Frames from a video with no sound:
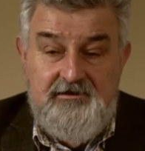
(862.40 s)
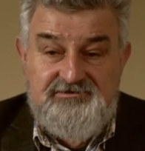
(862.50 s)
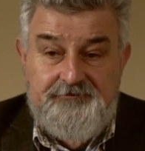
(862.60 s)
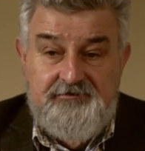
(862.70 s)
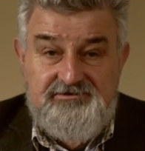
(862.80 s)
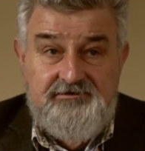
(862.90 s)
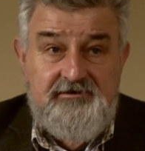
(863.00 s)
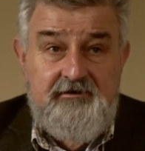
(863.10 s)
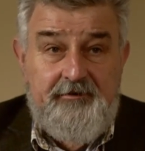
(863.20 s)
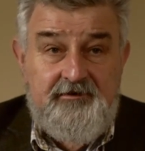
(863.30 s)
Prior to the
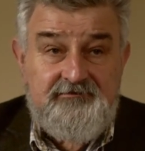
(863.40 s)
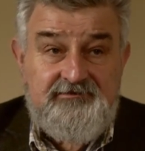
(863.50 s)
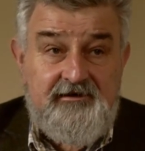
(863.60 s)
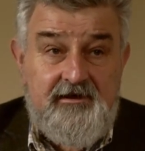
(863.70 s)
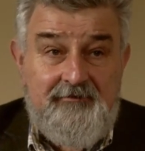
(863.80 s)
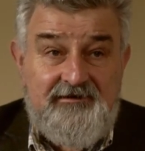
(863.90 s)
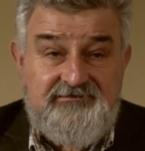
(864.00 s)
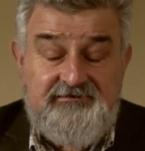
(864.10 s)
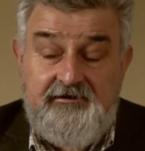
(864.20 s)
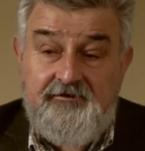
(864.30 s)
IMAGMA
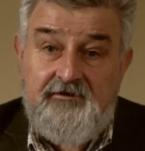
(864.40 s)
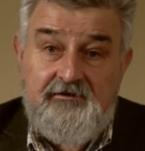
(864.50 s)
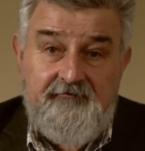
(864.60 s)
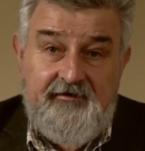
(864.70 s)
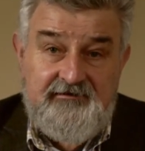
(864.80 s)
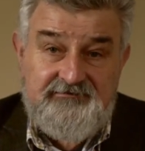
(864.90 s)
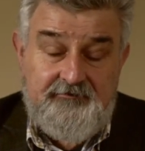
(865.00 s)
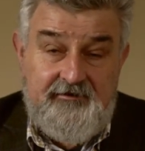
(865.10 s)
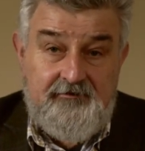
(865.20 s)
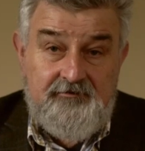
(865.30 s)
project, the
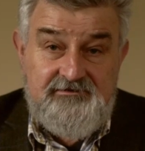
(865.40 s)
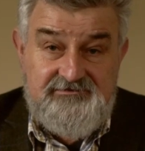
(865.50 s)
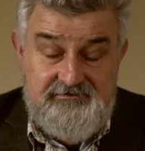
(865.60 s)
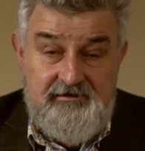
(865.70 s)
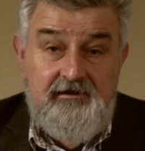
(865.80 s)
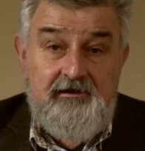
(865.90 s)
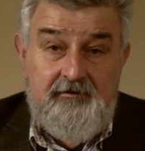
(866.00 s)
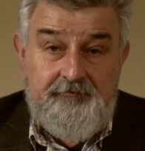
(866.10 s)
prevailing opinion was that the